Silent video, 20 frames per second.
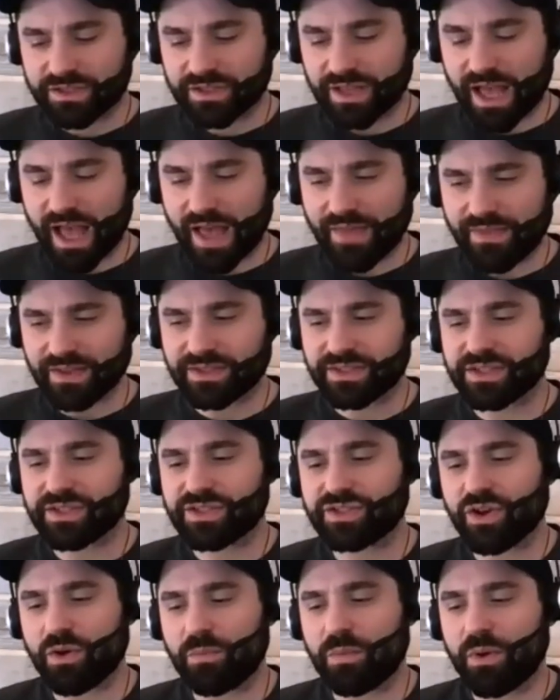wow. Uh, this is
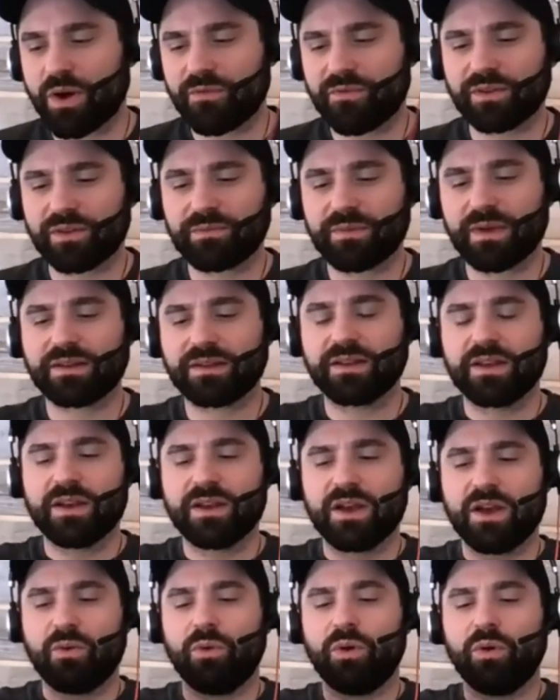so perfect, man.
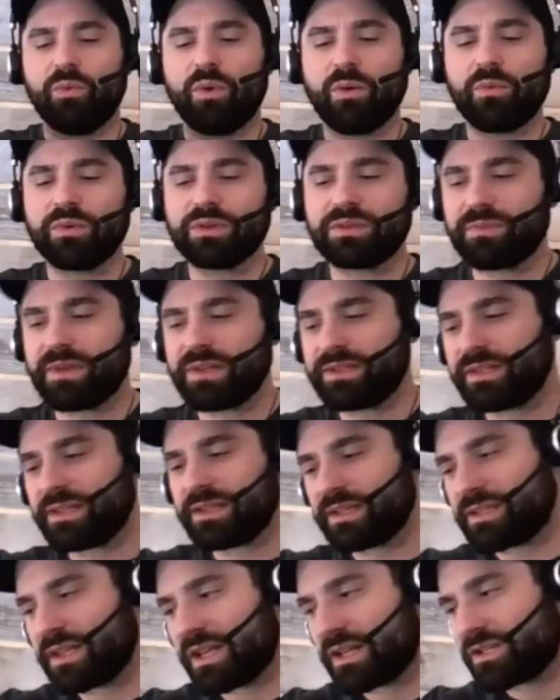What well, what was
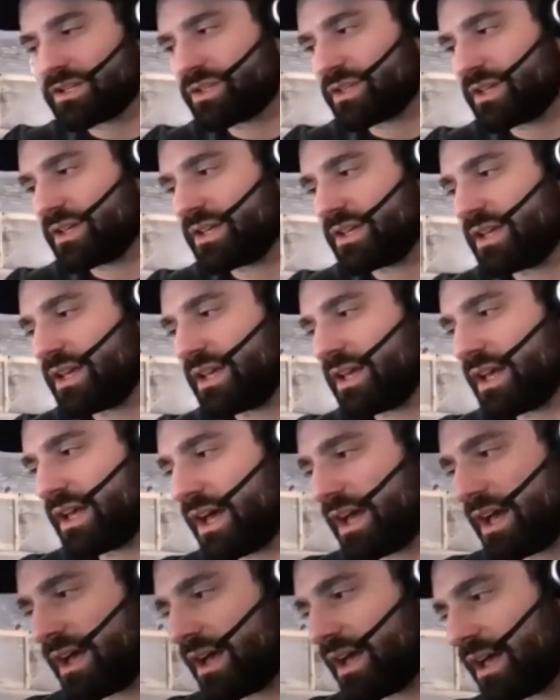missing essentially,
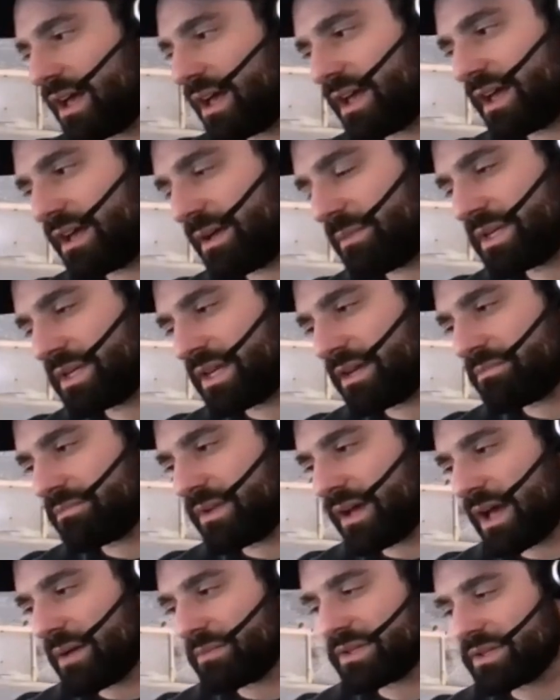uh, and I mean, I'm
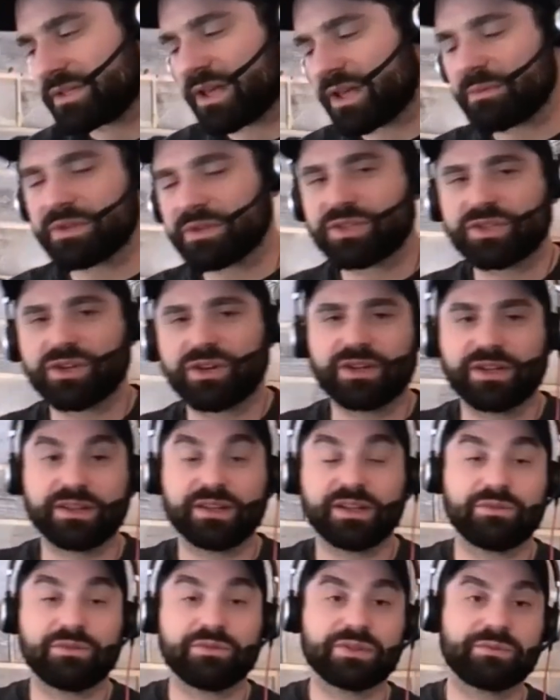I'm I'm asserting
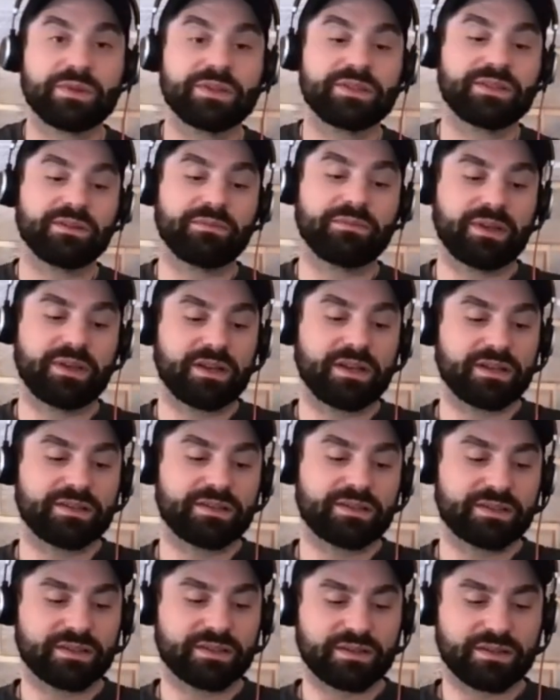that it was missing
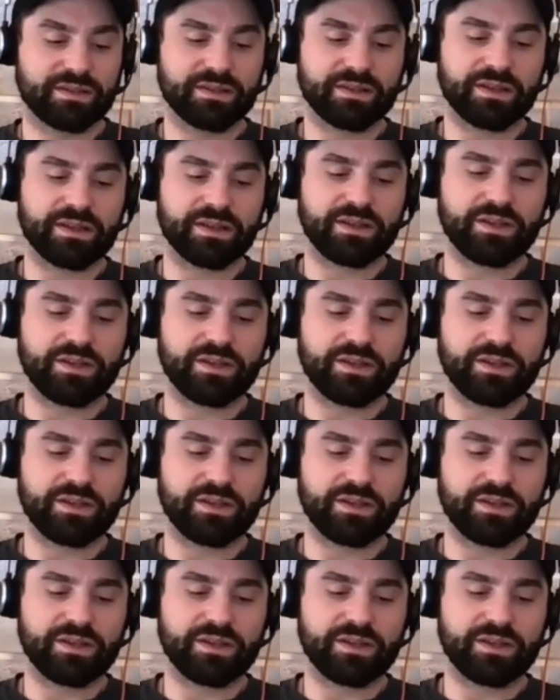because mm-hmm.